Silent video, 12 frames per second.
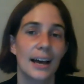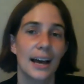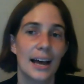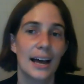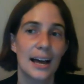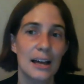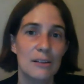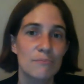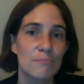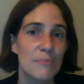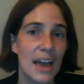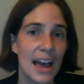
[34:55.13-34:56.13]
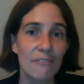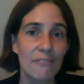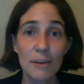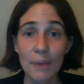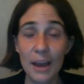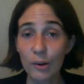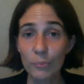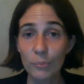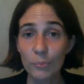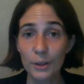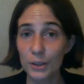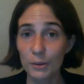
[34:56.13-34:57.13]
Have them help
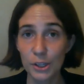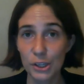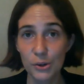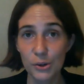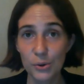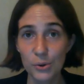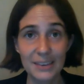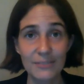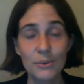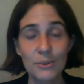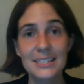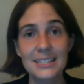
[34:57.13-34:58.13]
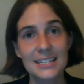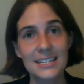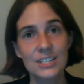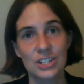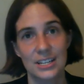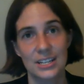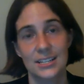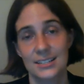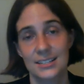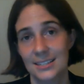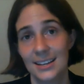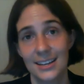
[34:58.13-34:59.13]
you even with
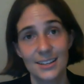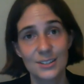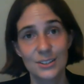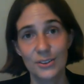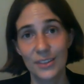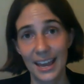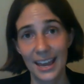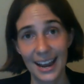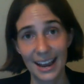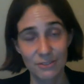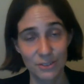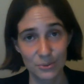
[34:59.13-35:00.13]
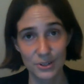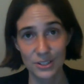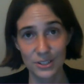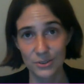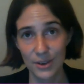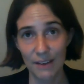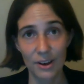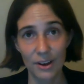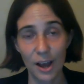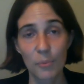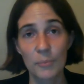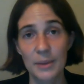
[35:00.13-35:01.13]
dishes so that afterwards you have a
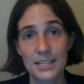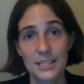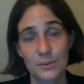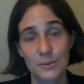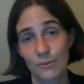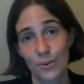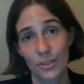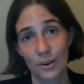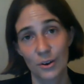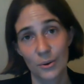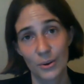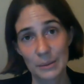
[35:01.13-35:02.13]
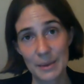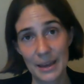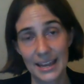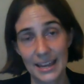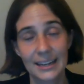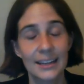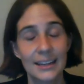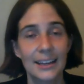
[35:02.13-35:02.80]
couple minutes before they're going to bed.